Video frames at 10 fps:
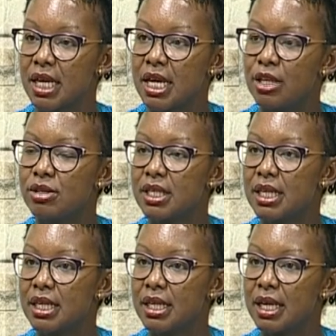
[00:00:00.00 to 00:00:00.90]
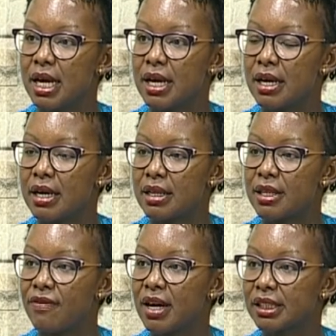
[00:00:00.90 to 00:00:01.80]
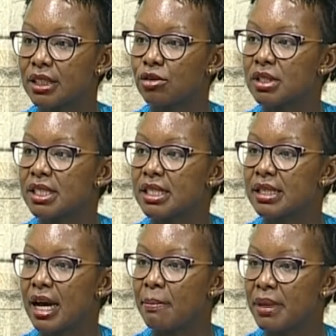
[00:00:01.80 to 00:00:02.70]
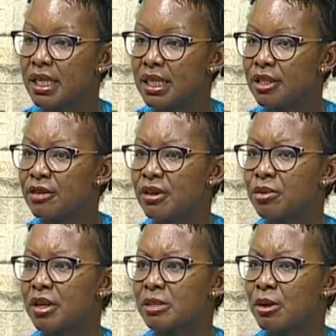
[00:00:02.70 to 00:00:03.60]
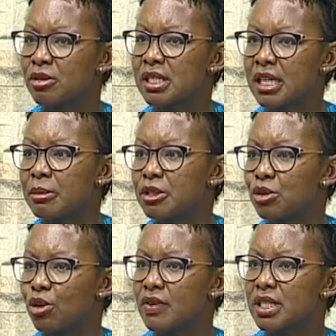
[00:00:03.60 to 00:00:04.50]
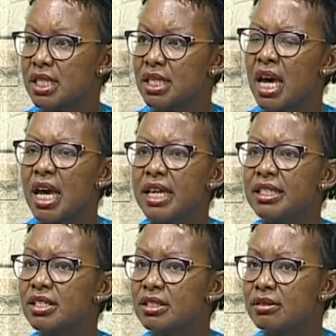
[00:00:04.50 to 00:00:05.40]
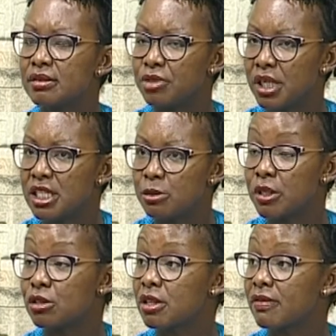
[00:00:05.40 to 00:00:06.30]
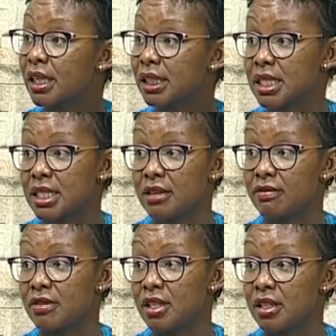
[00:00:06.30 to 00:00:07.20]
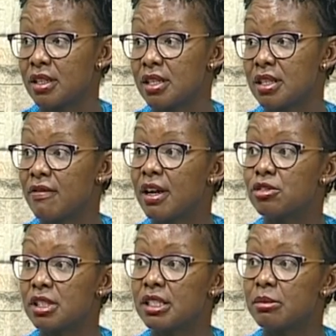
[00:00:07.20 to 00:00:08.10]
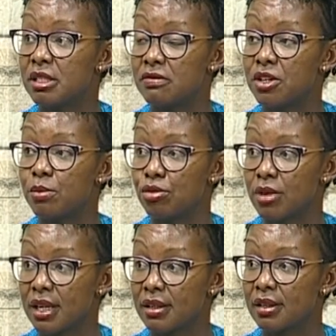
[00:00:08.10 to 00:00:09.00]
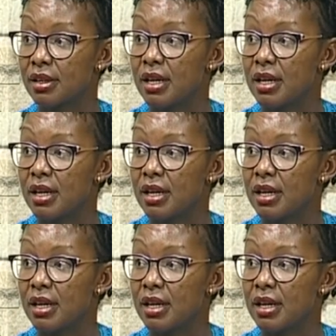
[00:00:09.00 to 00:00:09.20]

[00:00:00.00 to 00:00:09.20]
You see, uh, the fact that all these things are happening, even spouses coming to offices, mm. it just really speaks to the fact that the, the, the, the, value system is very broken. Yeah.